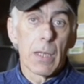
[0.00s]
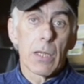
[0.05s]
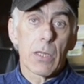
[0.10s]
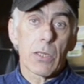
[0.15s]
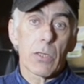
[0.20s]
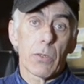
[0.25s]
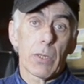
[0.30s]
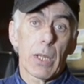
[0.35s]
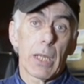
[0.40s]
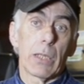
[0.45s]

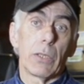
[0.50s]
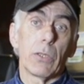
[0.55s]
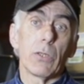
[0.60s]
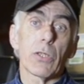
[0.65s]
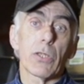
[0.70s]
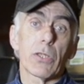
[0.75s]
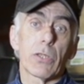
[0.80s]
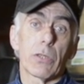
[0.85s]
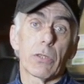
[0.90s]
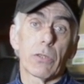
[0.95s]
So then you
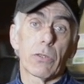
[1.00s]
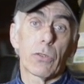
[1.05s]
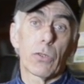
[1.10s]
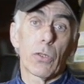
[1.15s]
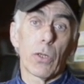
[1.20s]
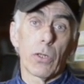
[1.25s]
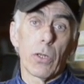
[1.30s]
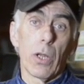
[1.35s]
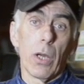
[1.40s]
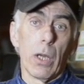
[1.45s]

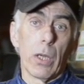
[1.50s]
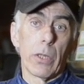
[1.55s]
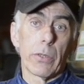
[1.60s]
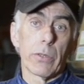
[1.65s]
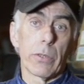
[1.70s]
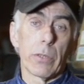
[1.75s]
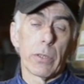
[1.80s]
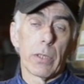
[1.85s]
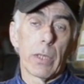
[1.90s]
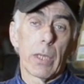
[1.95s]
turn
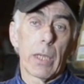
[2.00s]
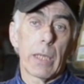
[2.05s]
on,